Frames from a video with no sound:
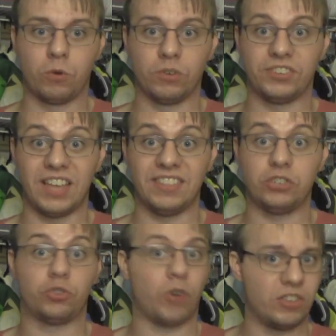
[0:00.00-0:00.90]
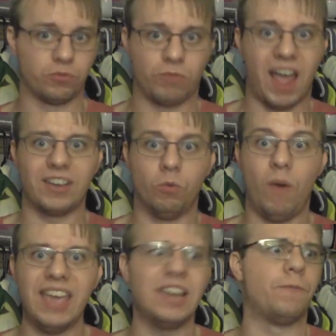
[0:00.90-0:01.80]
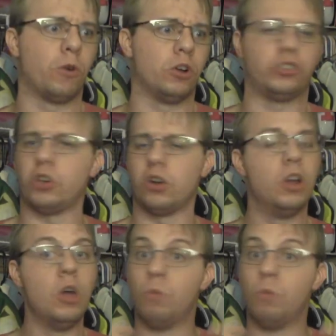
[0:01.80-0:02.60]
of course, this trend right away for sure.